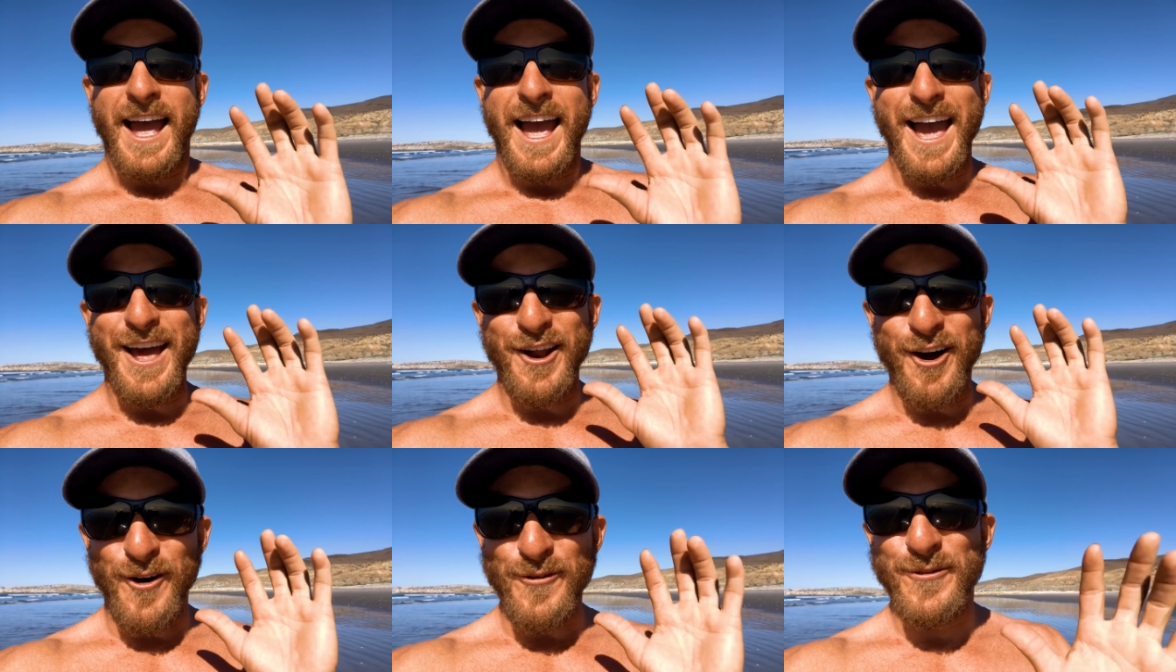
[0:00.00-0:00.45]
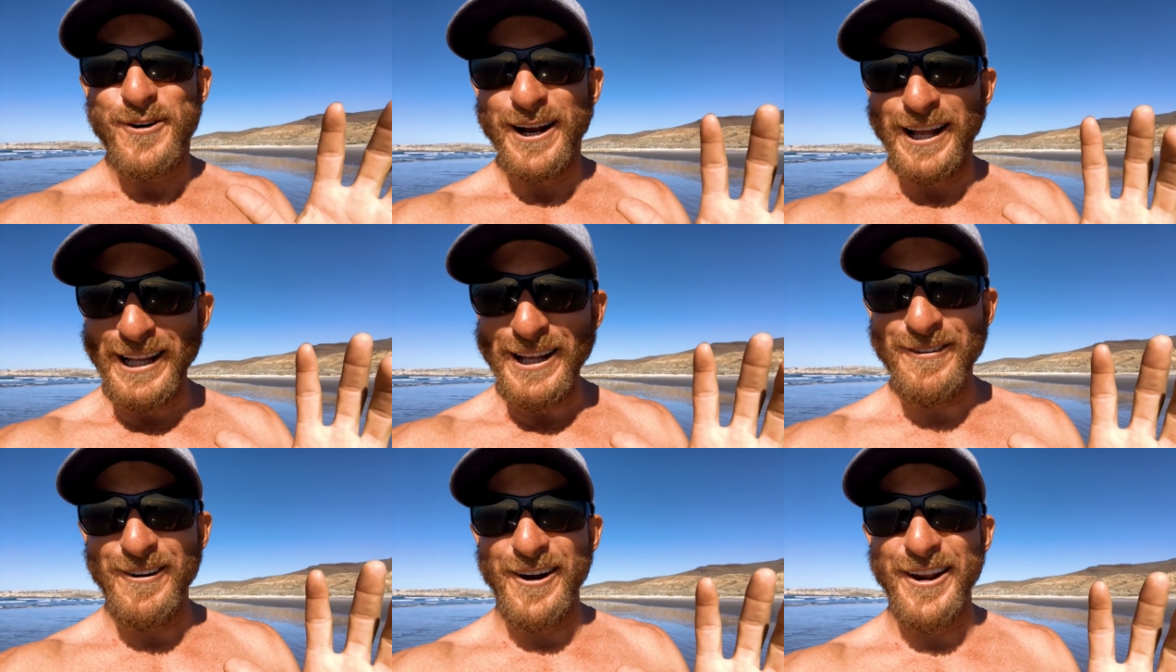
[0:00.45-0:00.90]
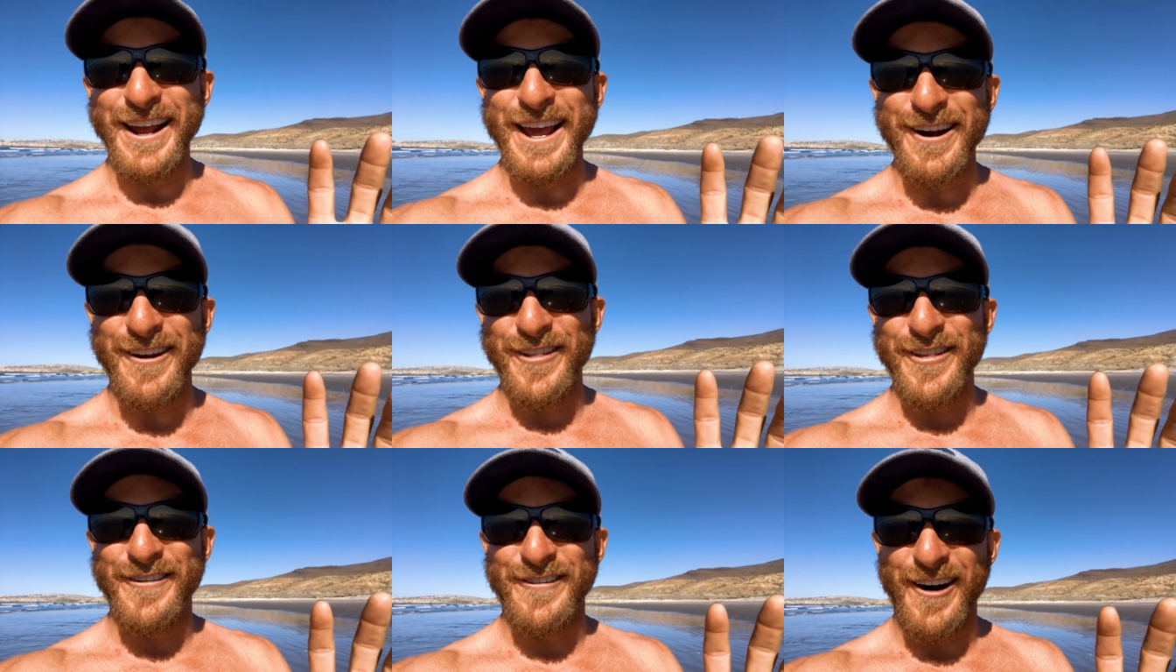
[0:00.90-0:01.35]
And I really want to
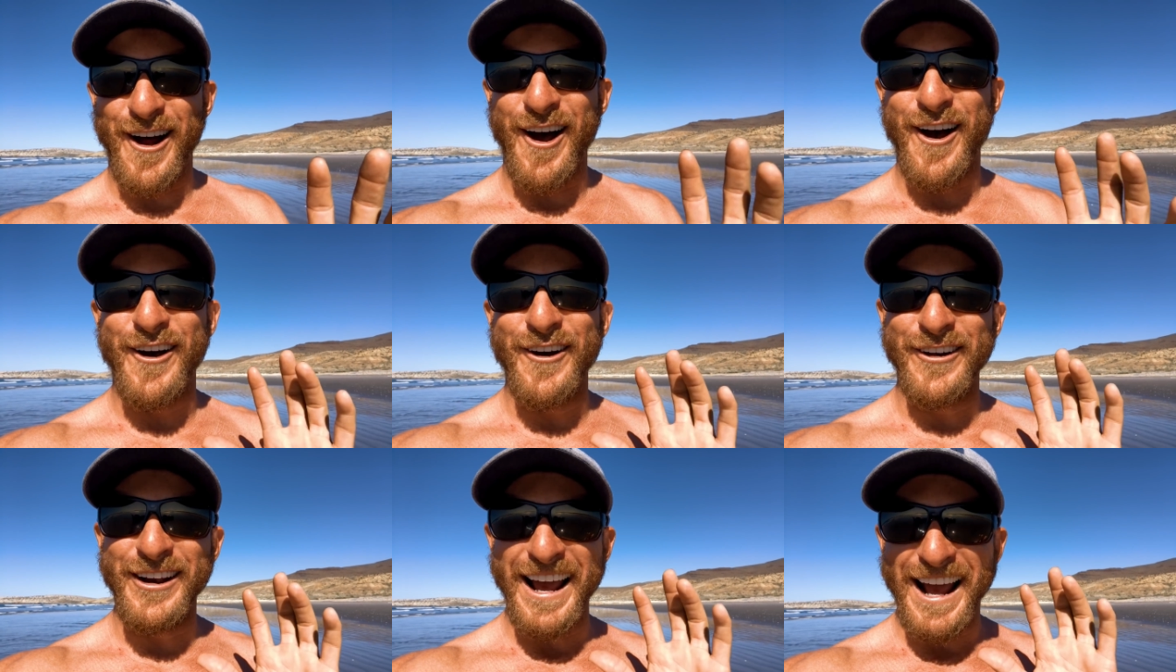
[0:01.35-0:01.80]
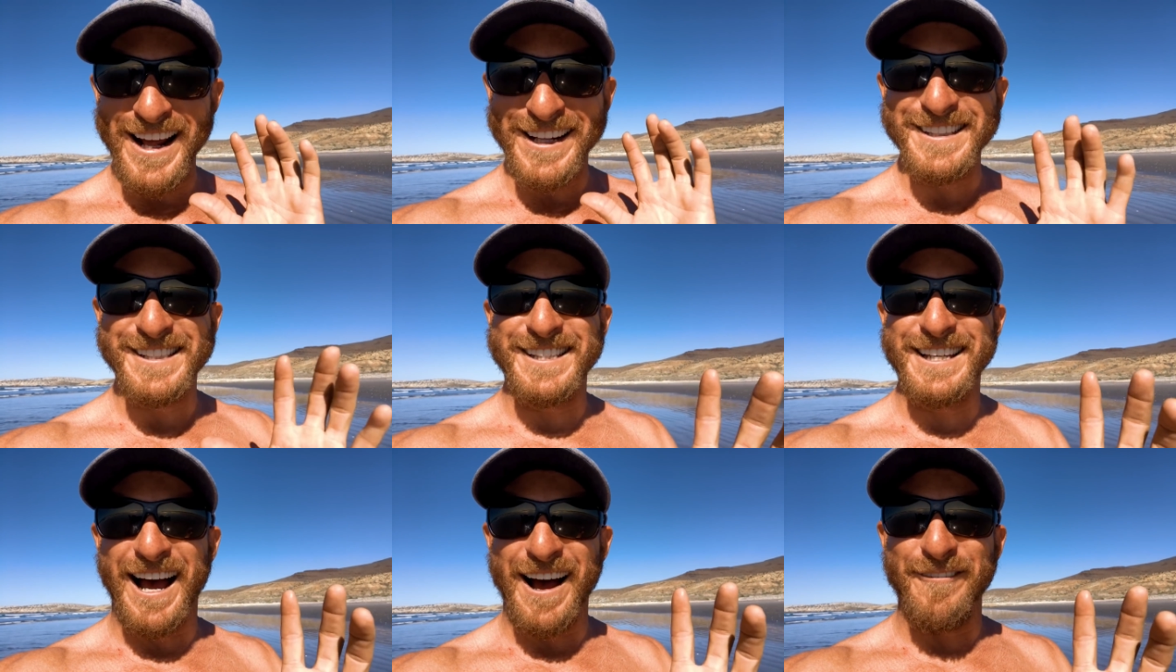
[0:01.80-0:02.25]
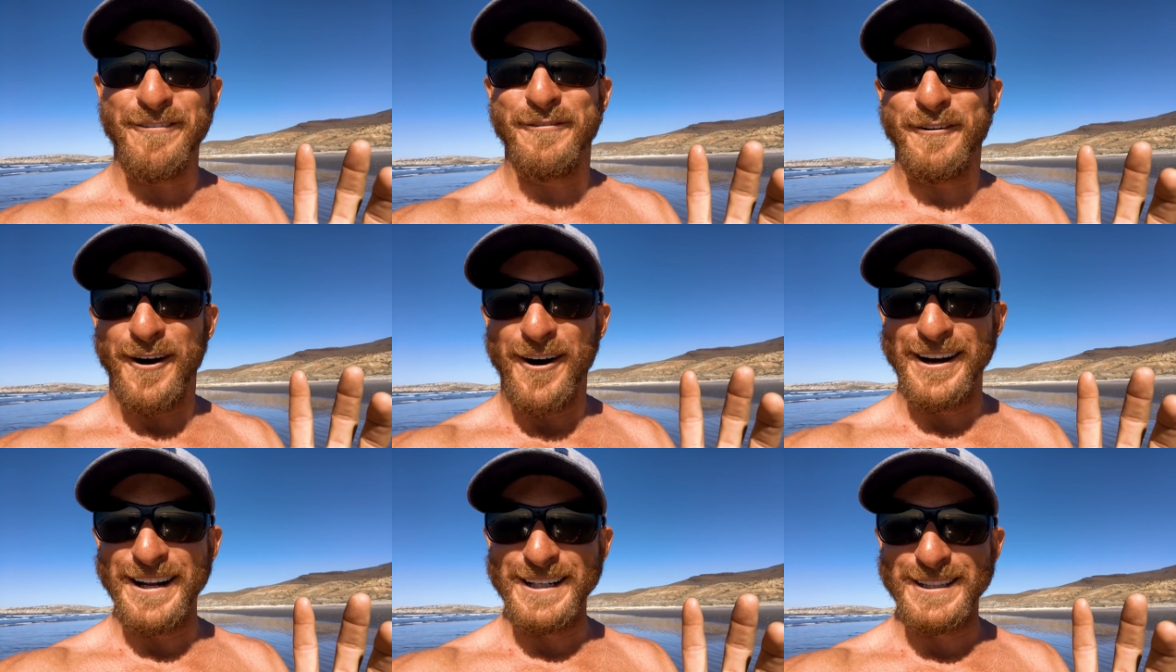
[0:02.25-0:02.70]
get on the road and start
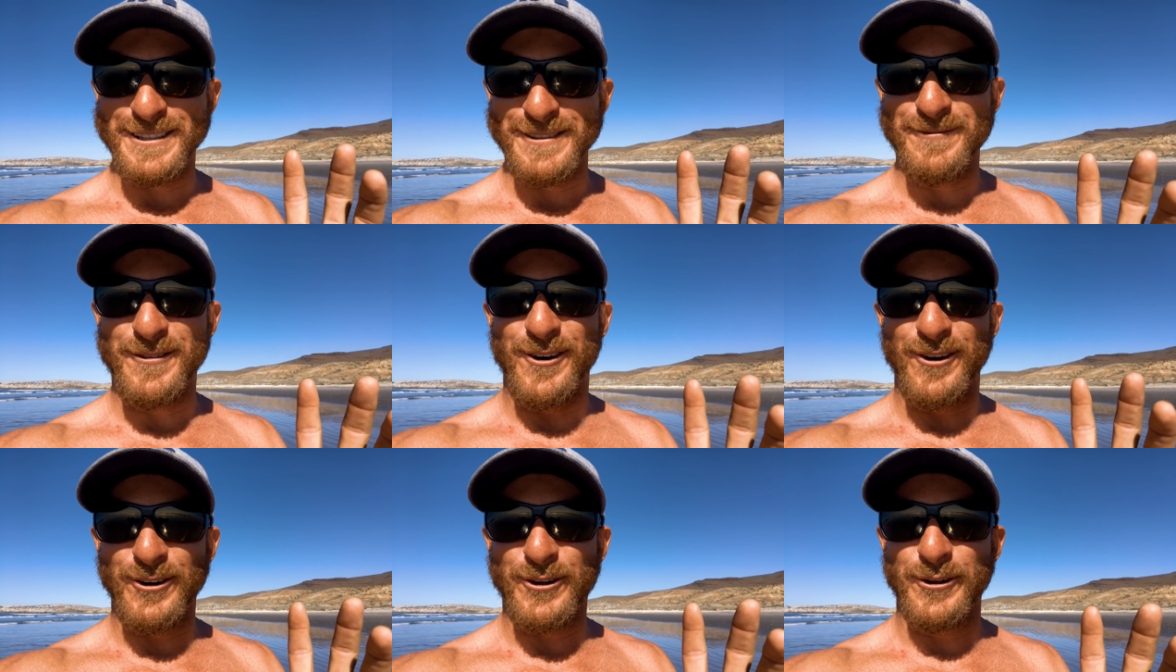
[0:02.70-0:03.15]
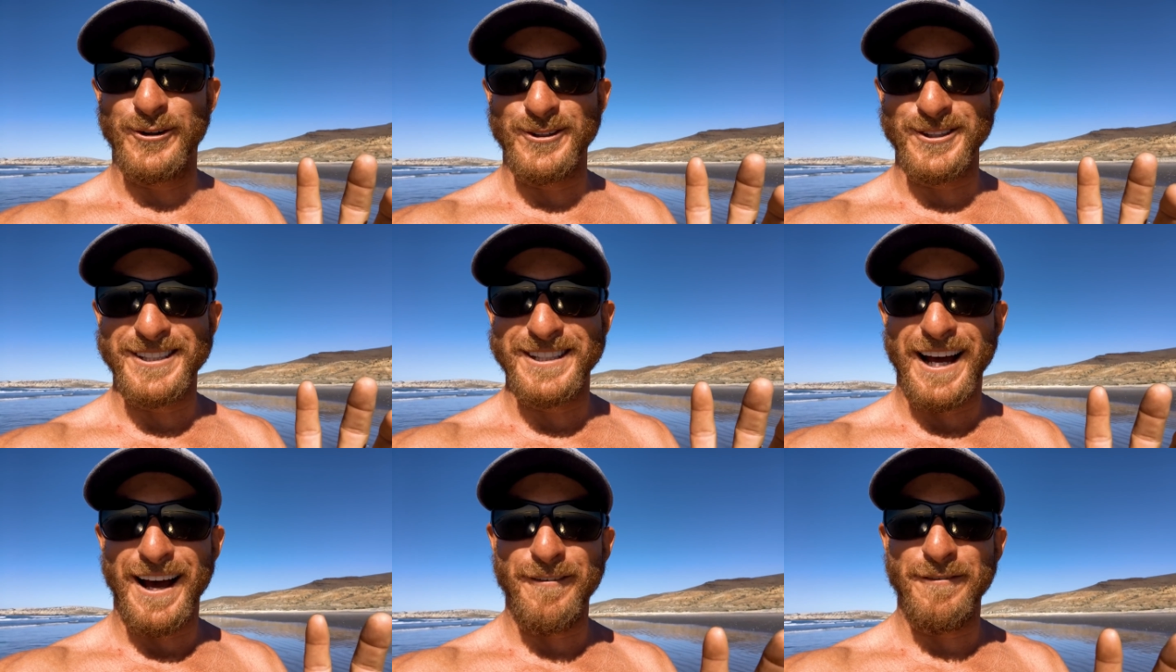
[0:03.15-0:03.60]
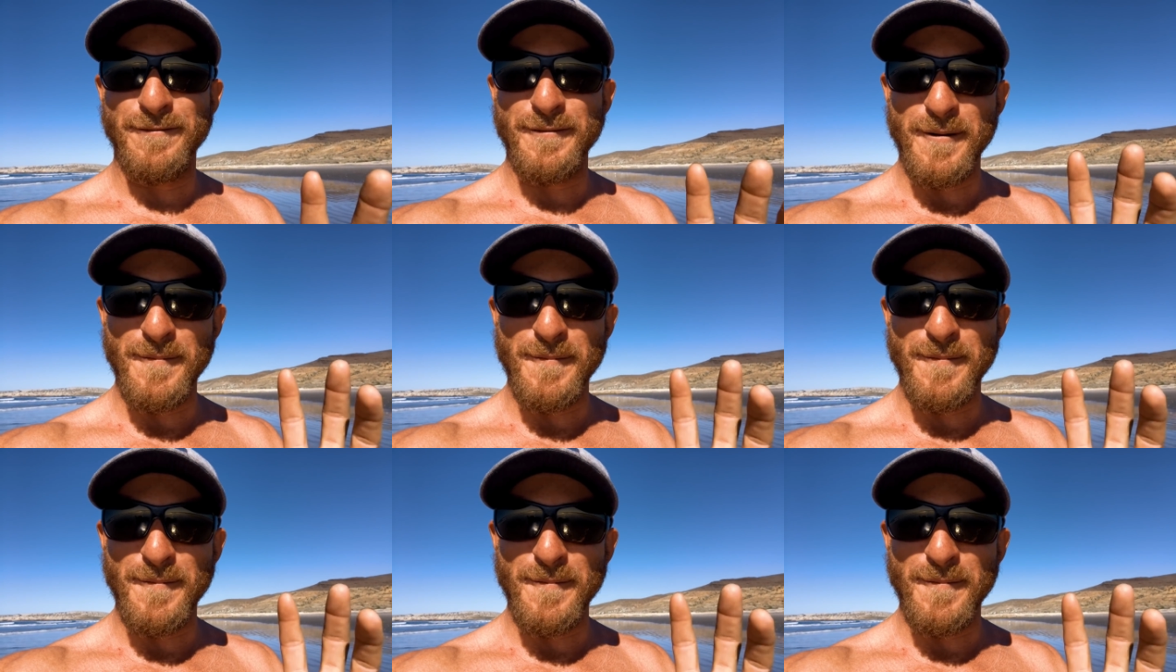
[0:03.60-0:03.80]
finding some more cool stuff.